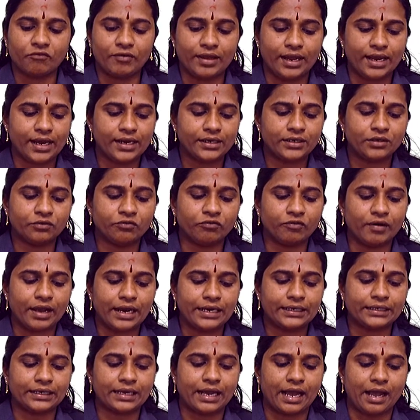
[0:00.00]

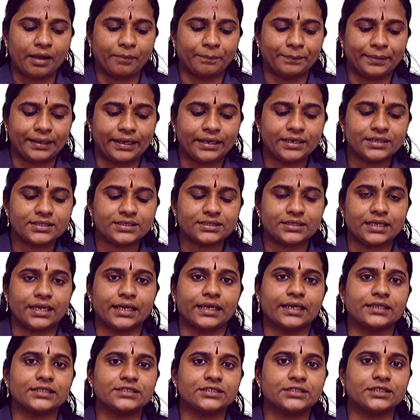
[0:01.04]
worldwide campaigns
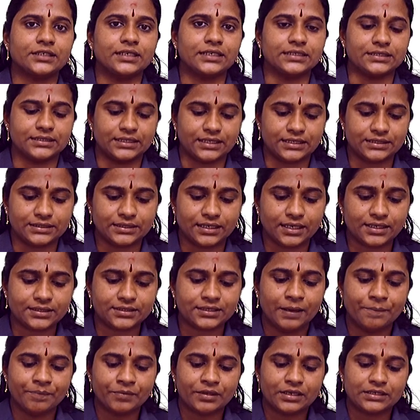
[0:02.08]
against diseases
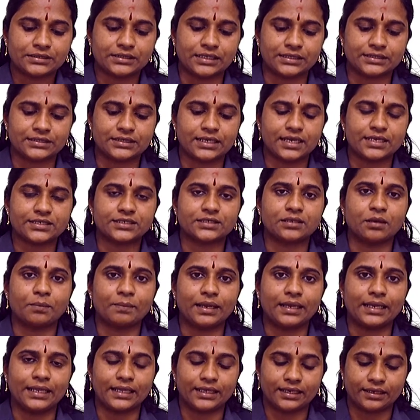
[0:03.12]
such as
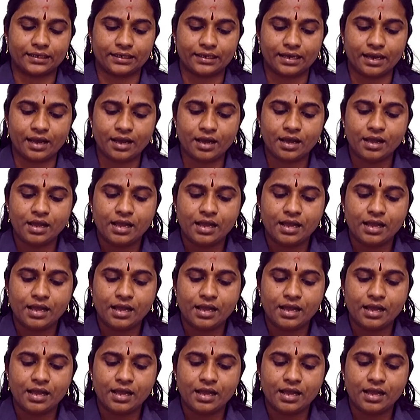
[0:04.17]
malaria